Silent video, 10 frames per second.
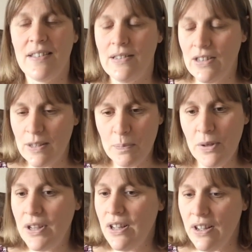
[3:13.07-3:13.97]
So just
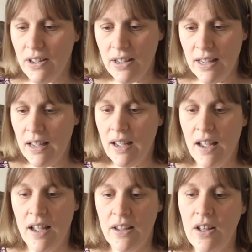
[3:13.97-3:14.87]
put your
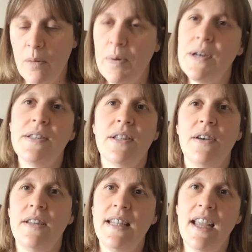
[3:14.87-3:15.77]

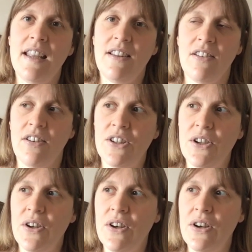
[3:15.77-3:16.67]
postcode in, or
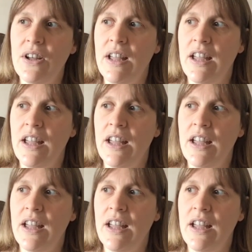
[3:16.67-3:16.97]
your